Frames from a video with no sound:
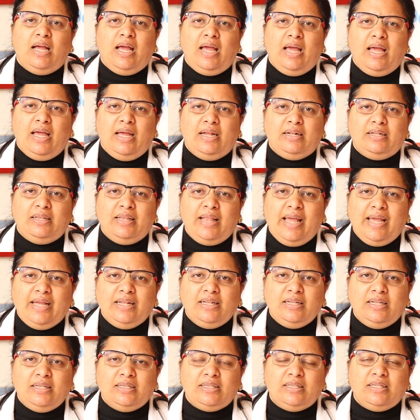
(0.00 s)
And
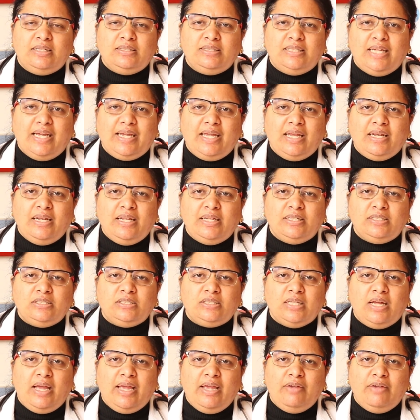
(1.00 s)
then the second is,